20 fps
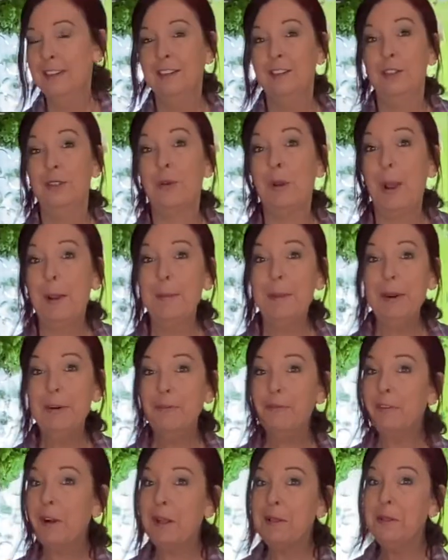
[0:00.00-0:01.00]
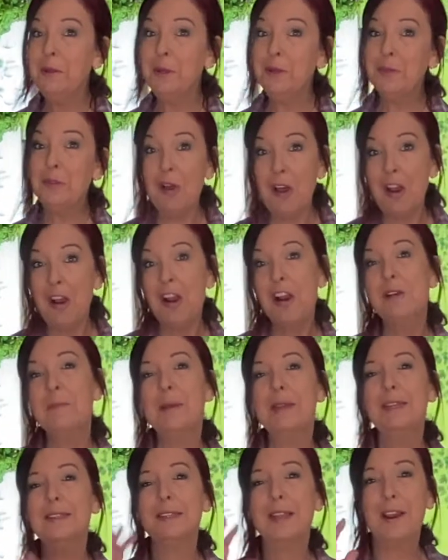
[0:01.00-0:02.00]
So I'm gonna follow along
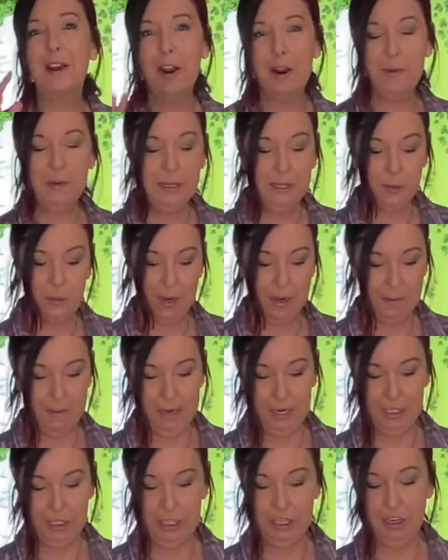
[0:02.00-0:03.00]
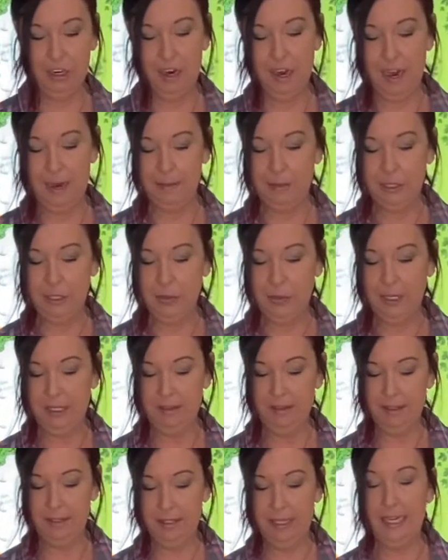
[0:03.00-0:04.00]
because I always wanna make sure I'm doing
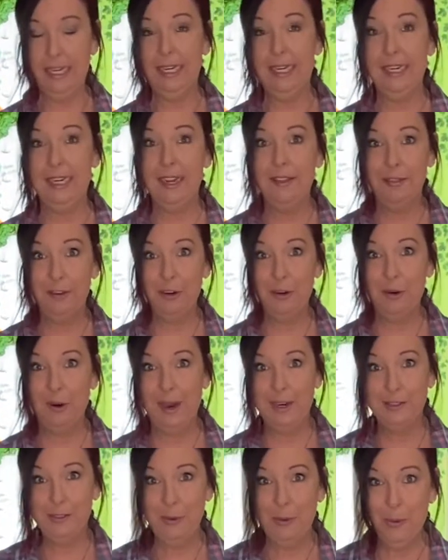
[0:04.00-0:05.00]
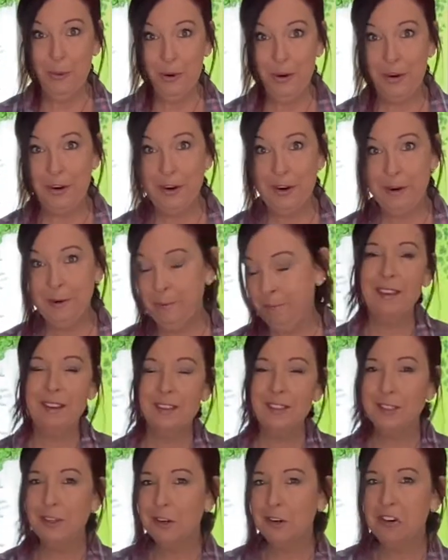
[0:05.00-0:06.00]
this in the correct order.
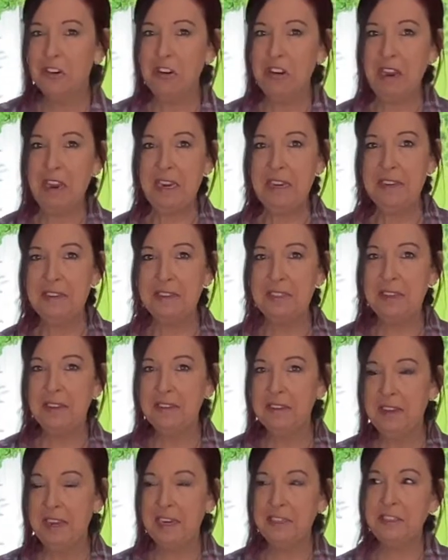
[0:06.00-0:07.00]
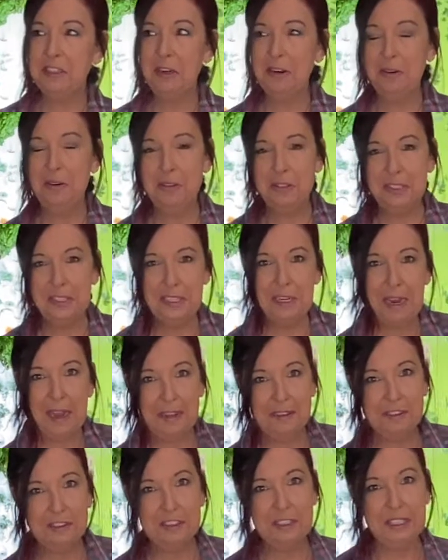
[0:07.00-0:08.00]
This girl has a lactose
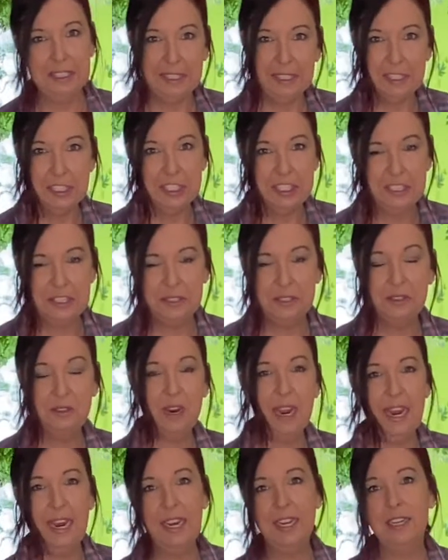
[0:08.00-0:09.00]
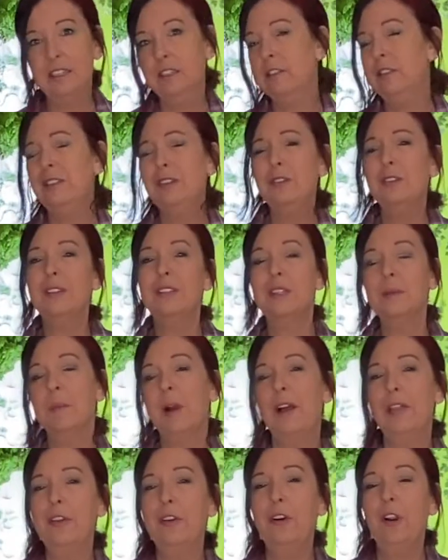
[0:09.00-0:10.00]
tolerant issue, and due to some
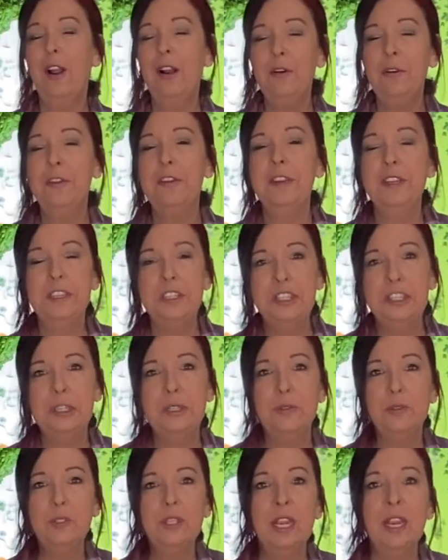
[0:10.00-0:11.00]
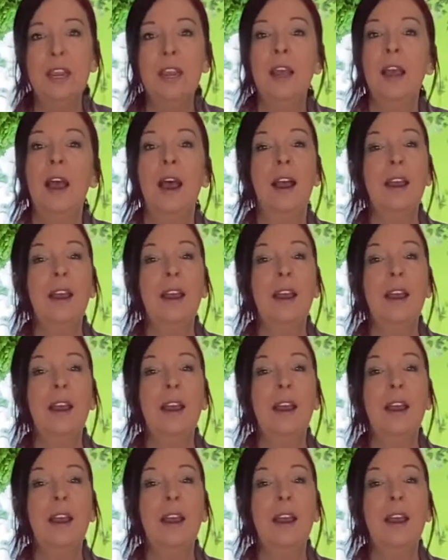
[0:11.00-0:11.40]
other health issues, I